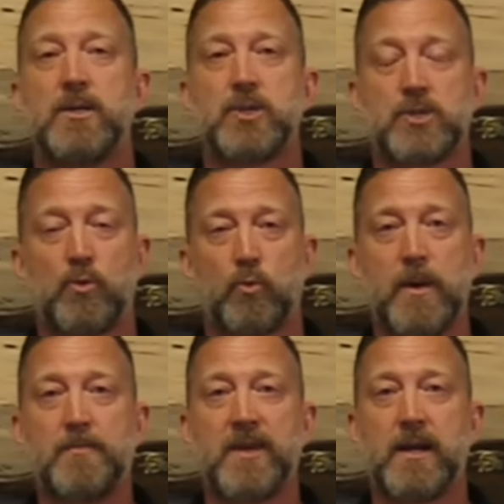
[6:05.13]
Just
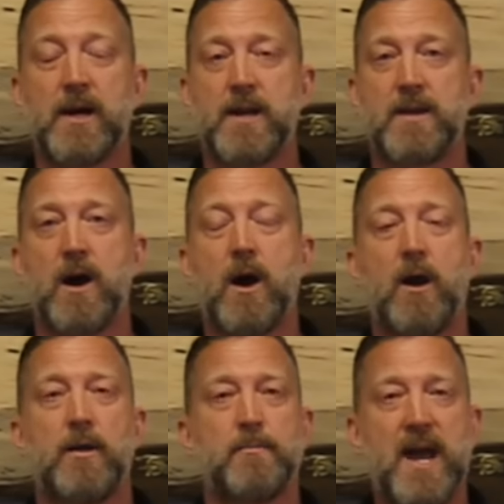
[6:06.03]
grip the gun
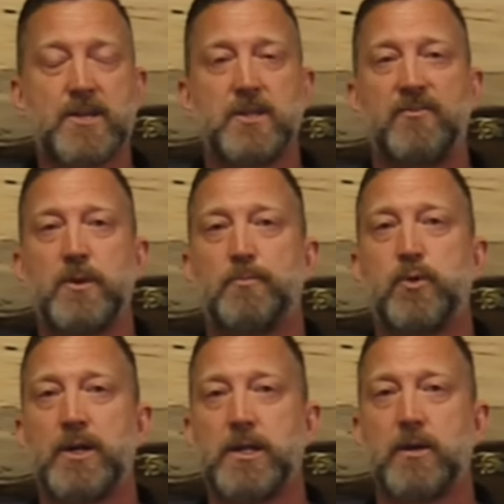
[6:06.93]
hard. Imagine if you
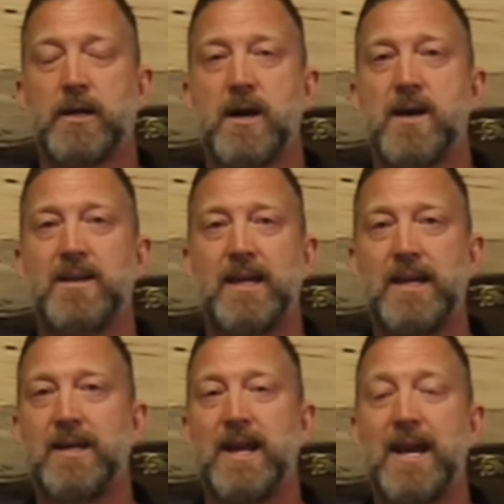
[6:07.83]
put your gun
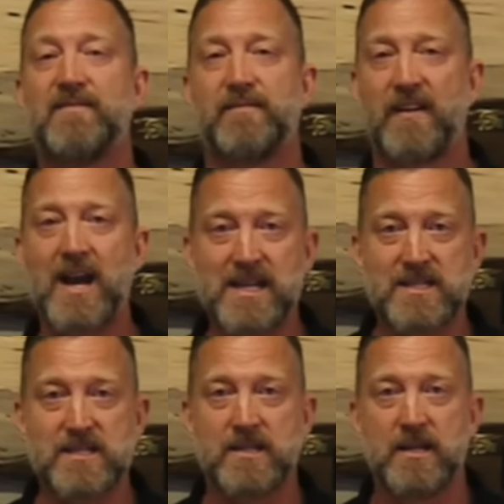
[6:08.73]
in a
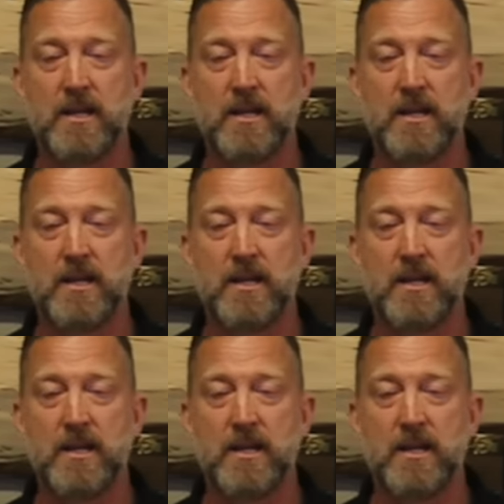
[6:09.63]
vise,